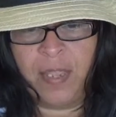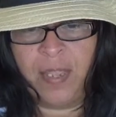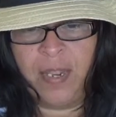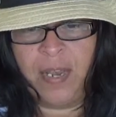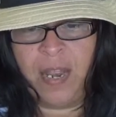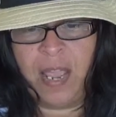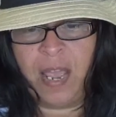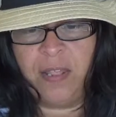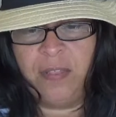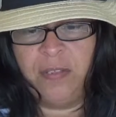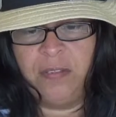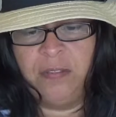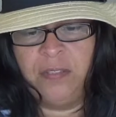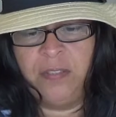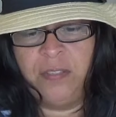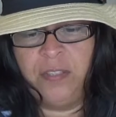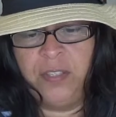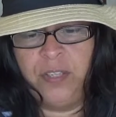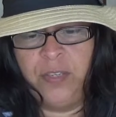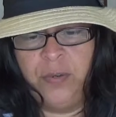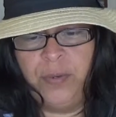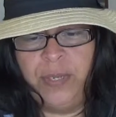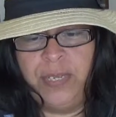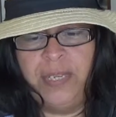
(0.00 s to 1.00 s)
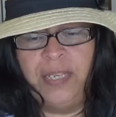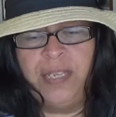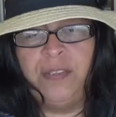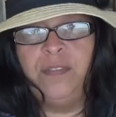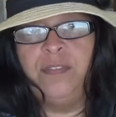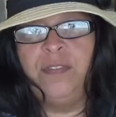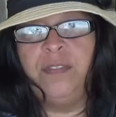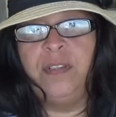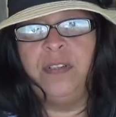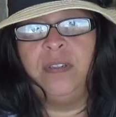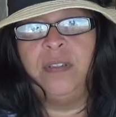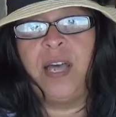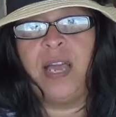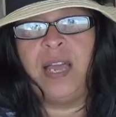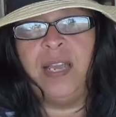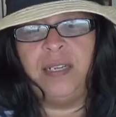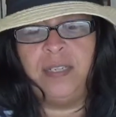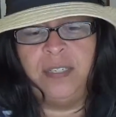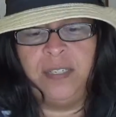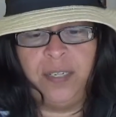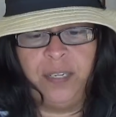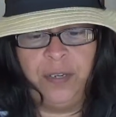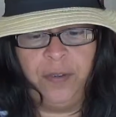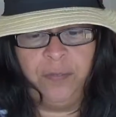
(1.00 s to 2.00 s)
Now, this is who he gives the
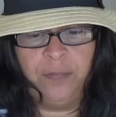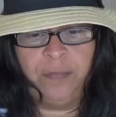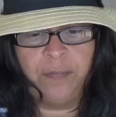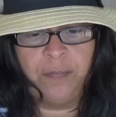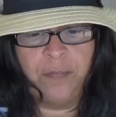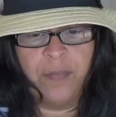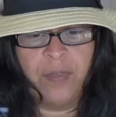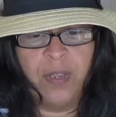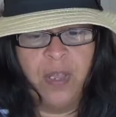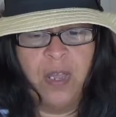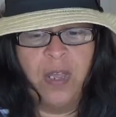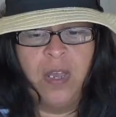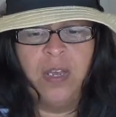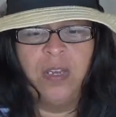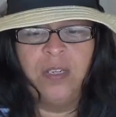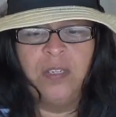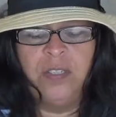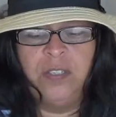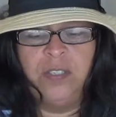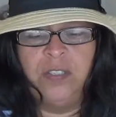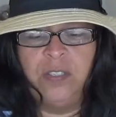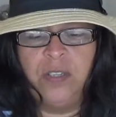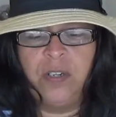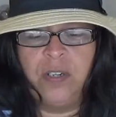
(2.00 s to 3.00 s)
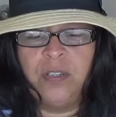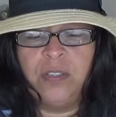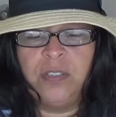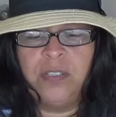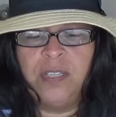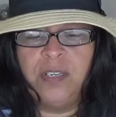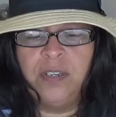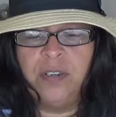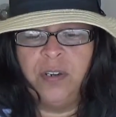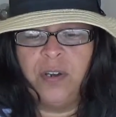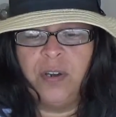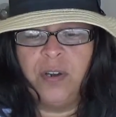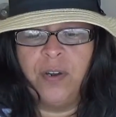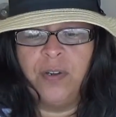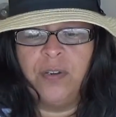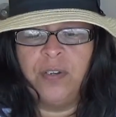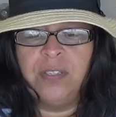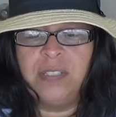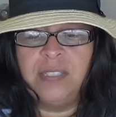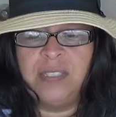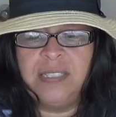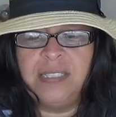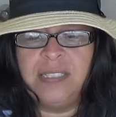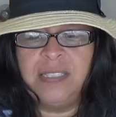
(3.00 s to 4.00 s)
light to souls that are
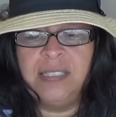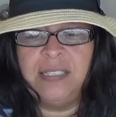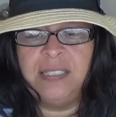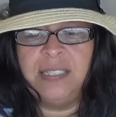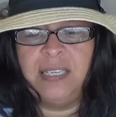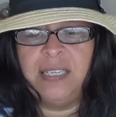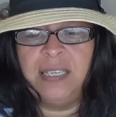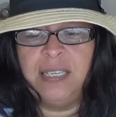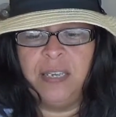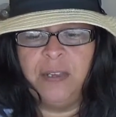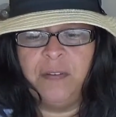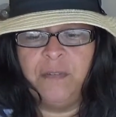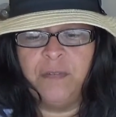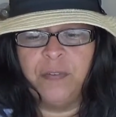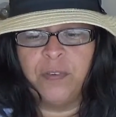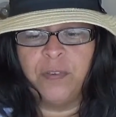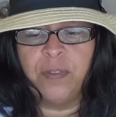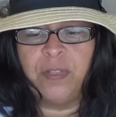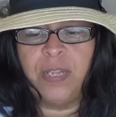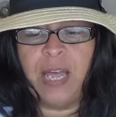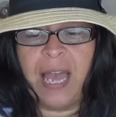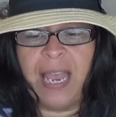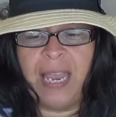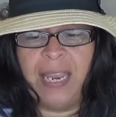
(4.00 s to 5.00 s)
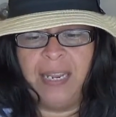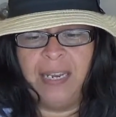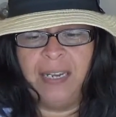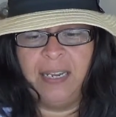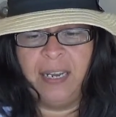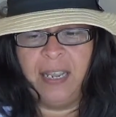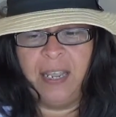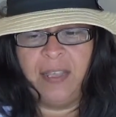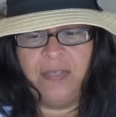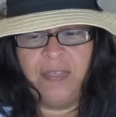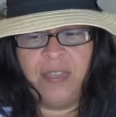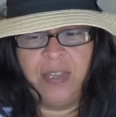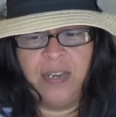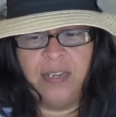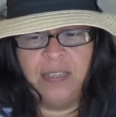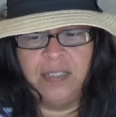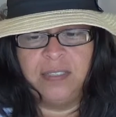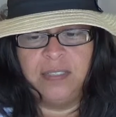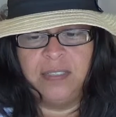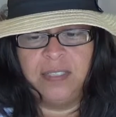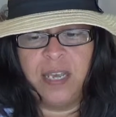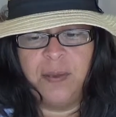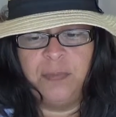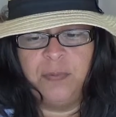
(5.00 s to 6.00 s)
earnestly seeking for light and that
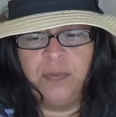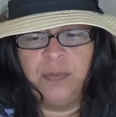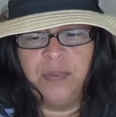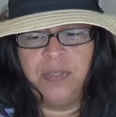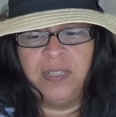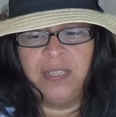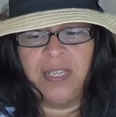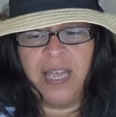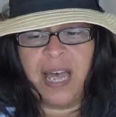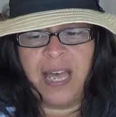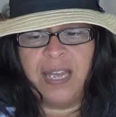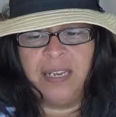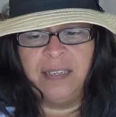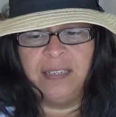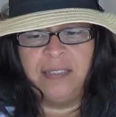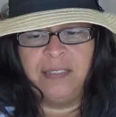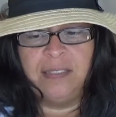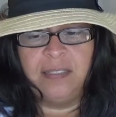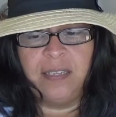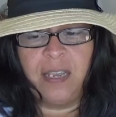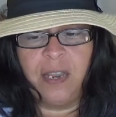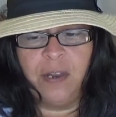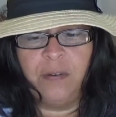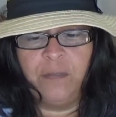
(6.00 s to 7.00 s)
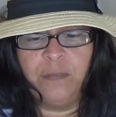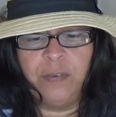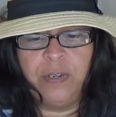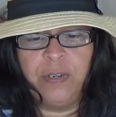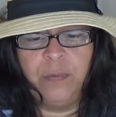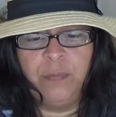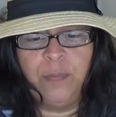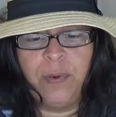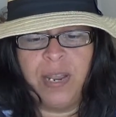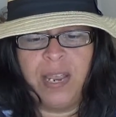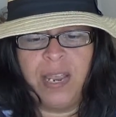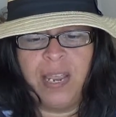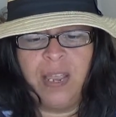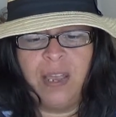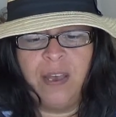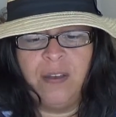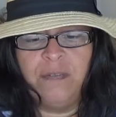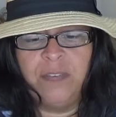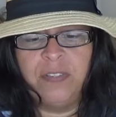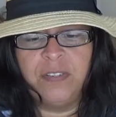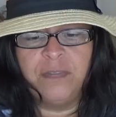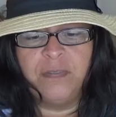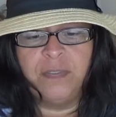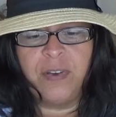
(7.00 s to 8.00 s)
accept with gladness every ray
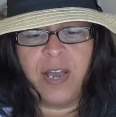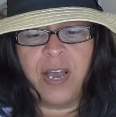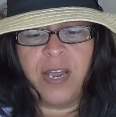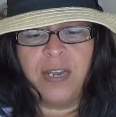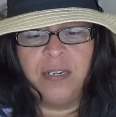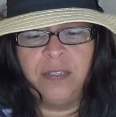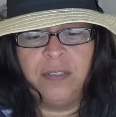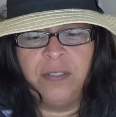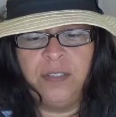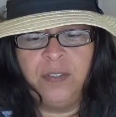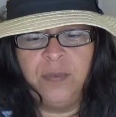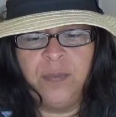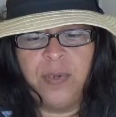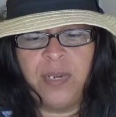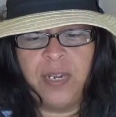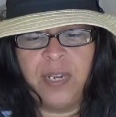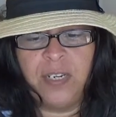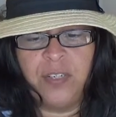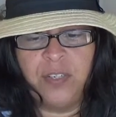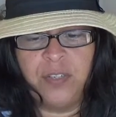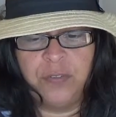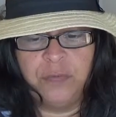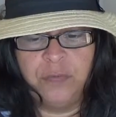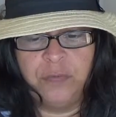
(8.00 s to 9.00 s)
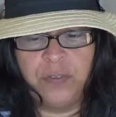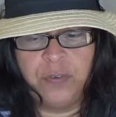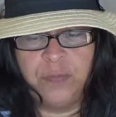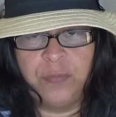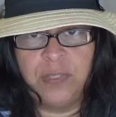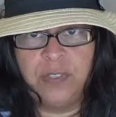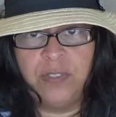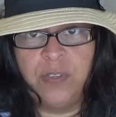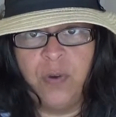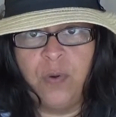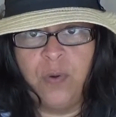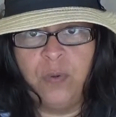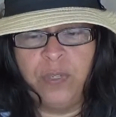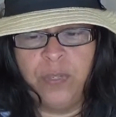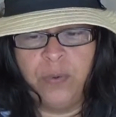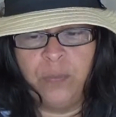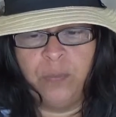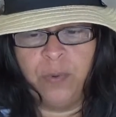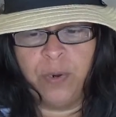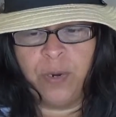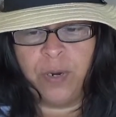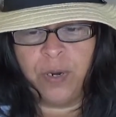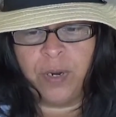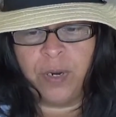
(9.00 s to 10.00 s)
of divine illumination from his holy
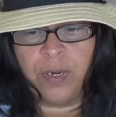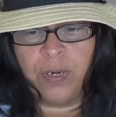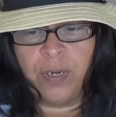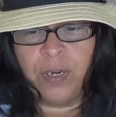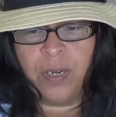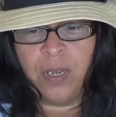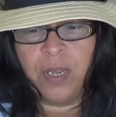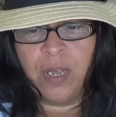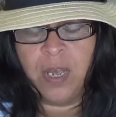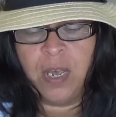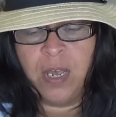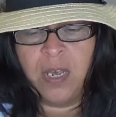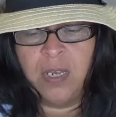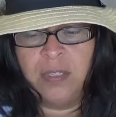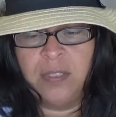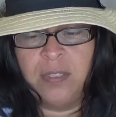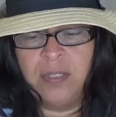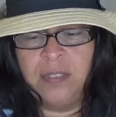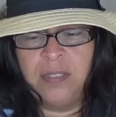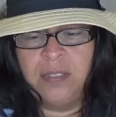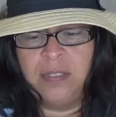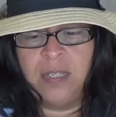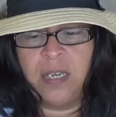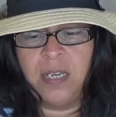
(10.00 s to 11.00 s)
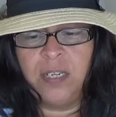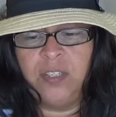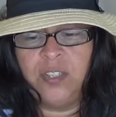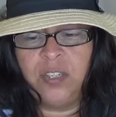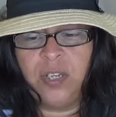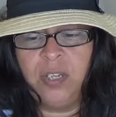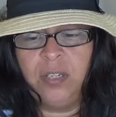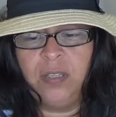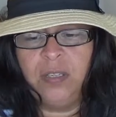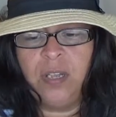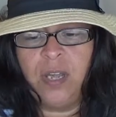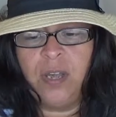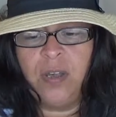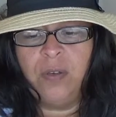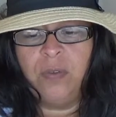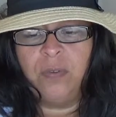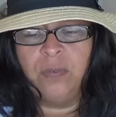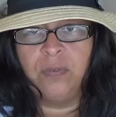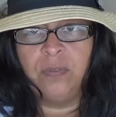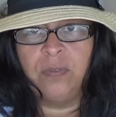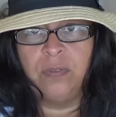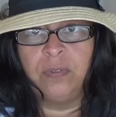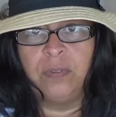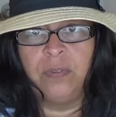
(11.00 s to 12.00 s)
word. To such
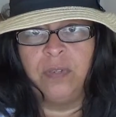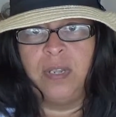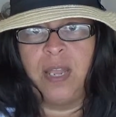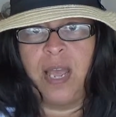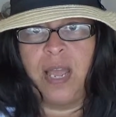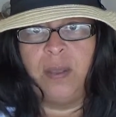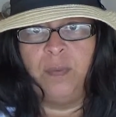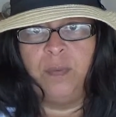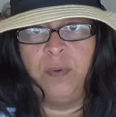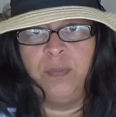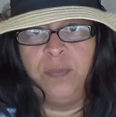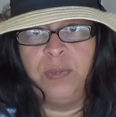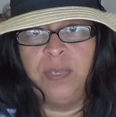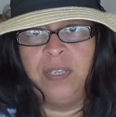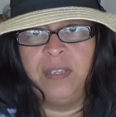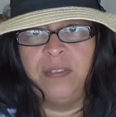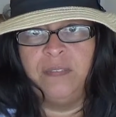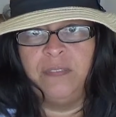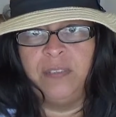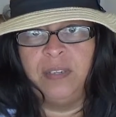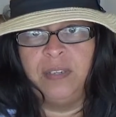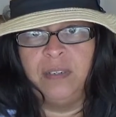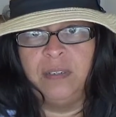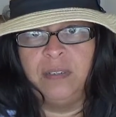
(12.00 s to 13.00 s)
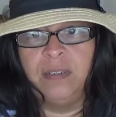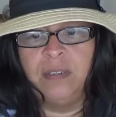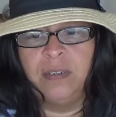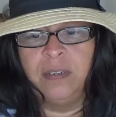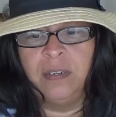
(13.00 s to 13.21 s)
alone light will be given.